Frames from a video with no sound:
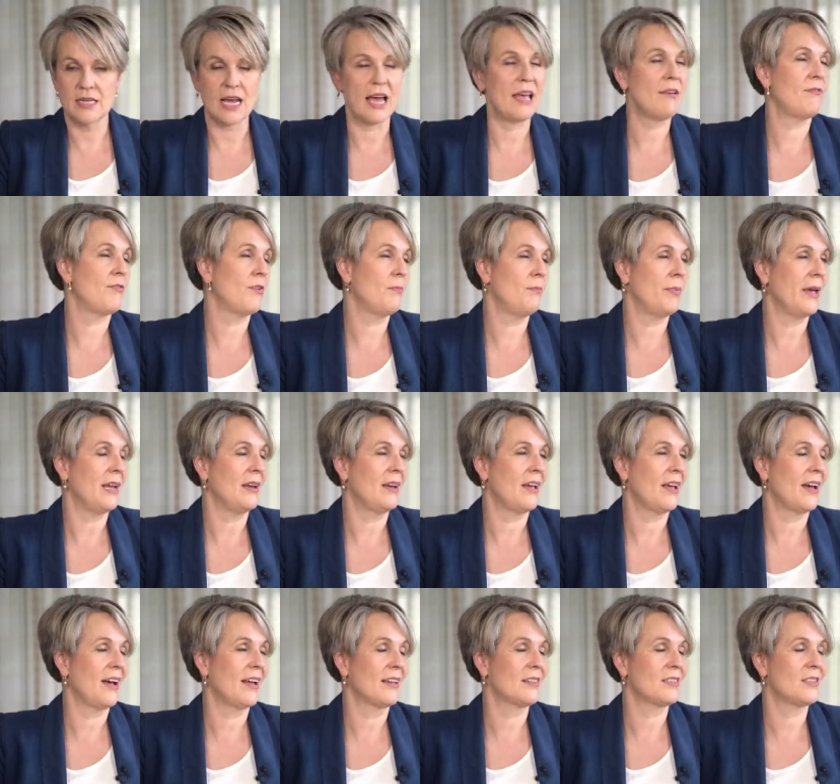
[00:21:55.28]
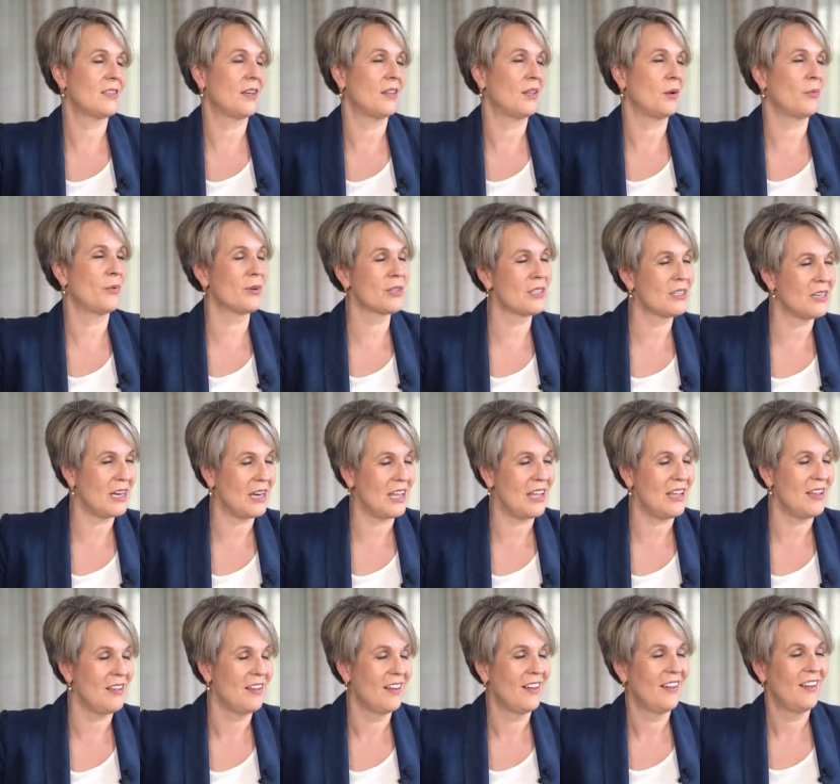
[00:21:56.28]
TAFE had been cut, so there wasn't
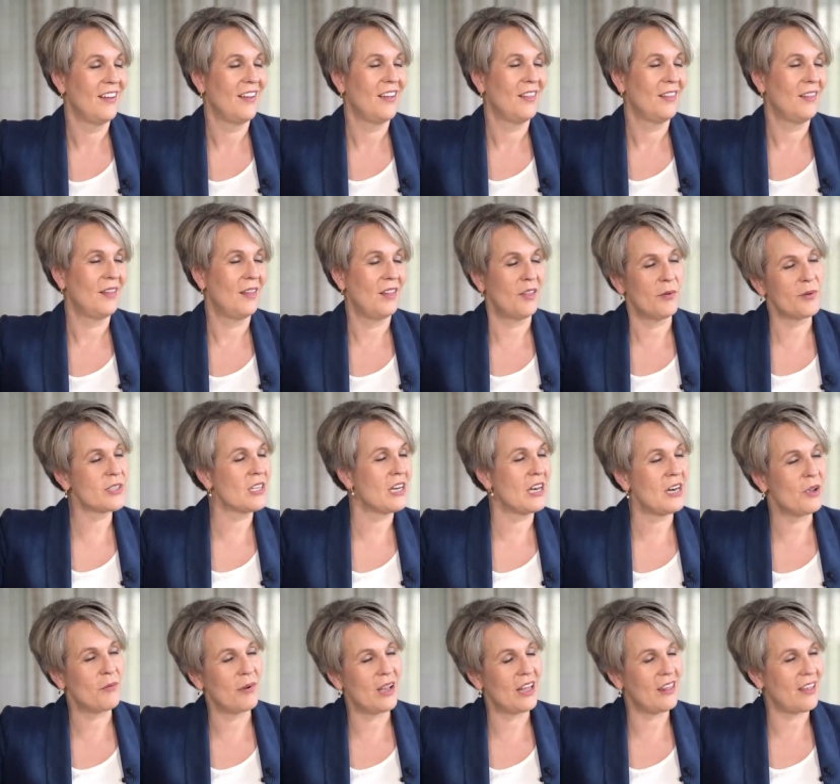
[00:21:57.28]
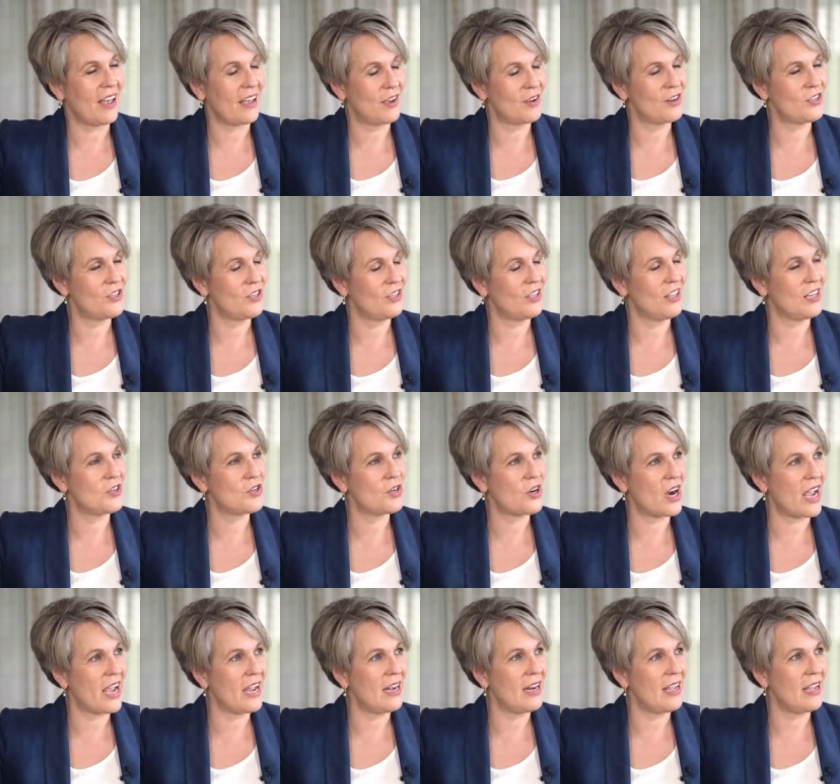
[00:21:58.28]
any there wasn't anywhere they could do their
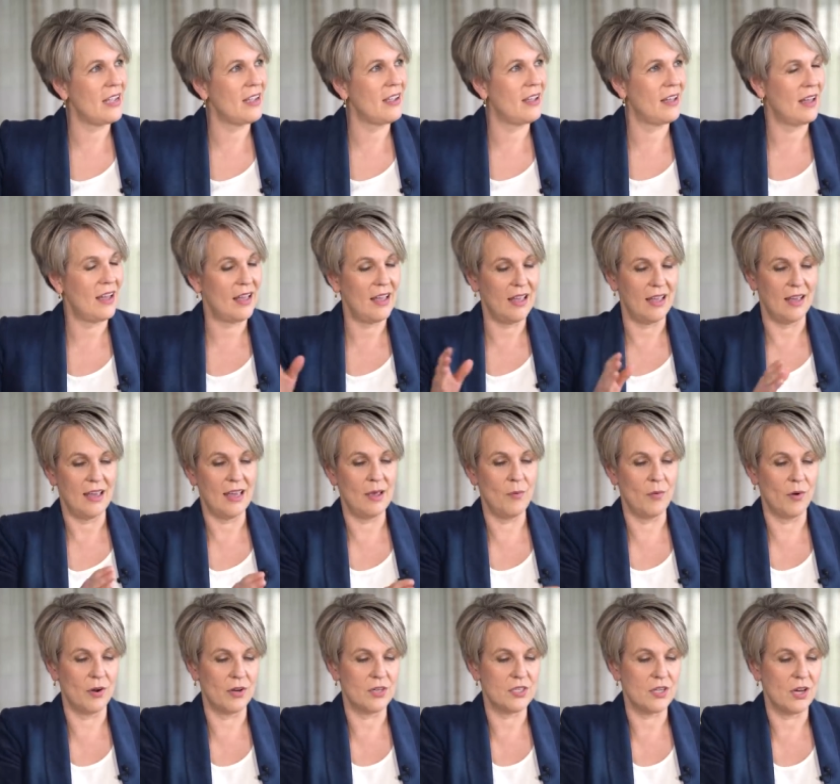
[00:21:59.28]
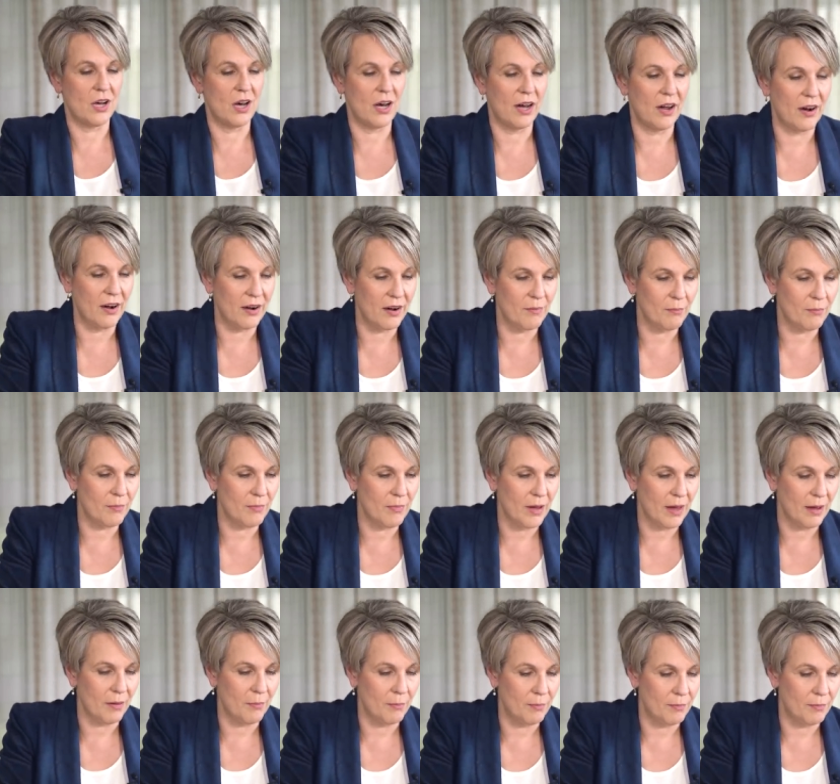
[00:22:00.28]
training. He, he wanted to hire a,